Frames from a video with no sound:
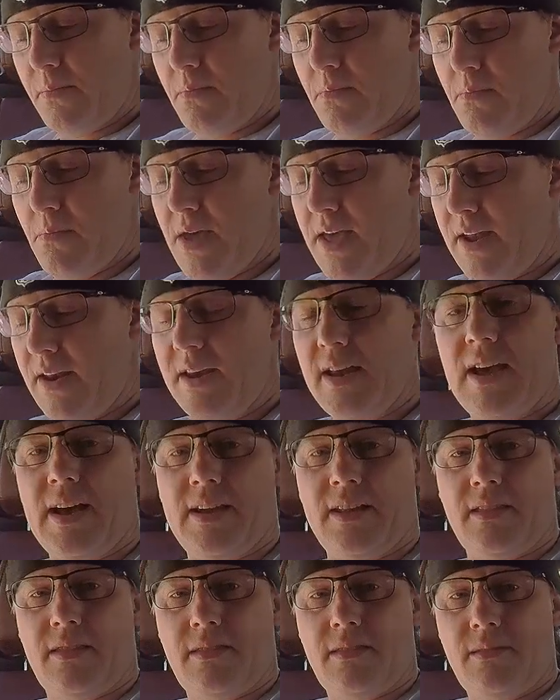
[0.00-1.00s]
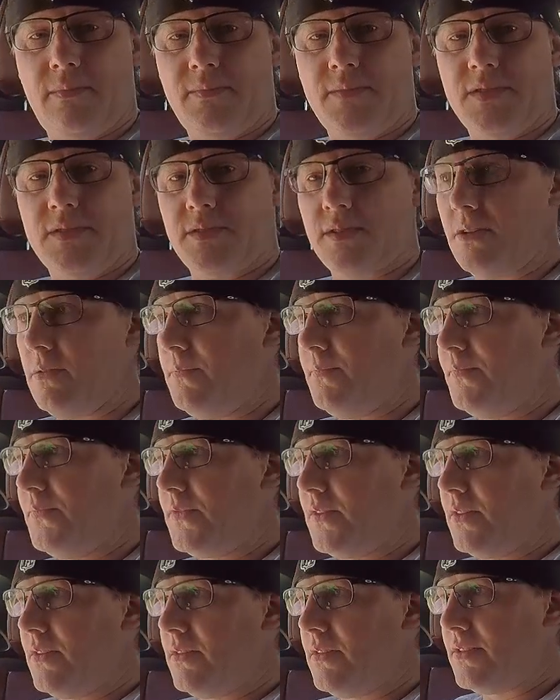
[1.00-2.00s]
May 9th. So
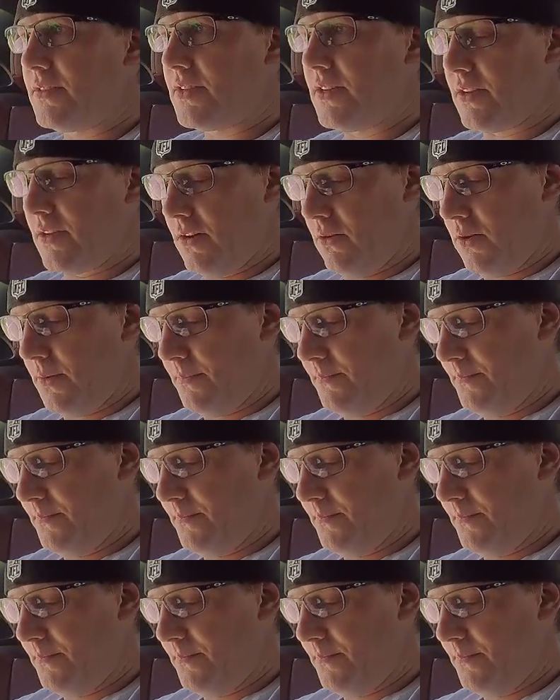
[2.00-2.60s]
let's get going.